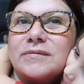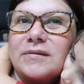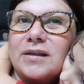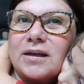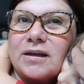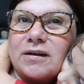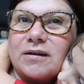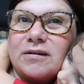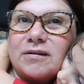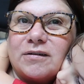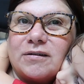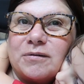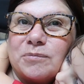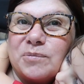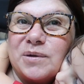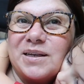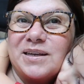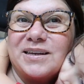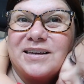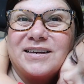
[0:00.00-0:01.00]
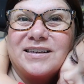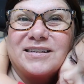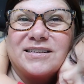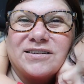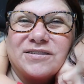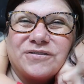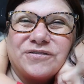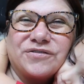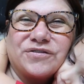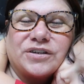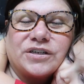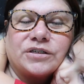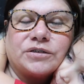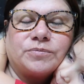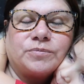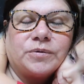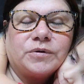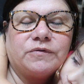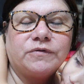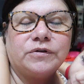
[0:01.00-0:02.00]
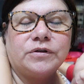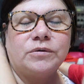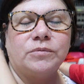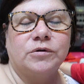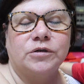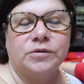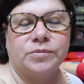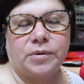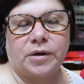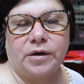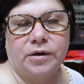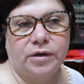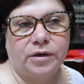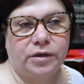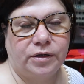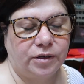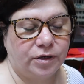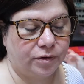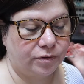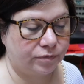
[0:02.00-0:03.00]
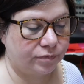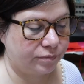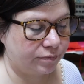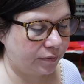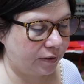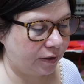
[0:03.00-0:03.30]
that all my eggs are fresh, but for the most part, you know,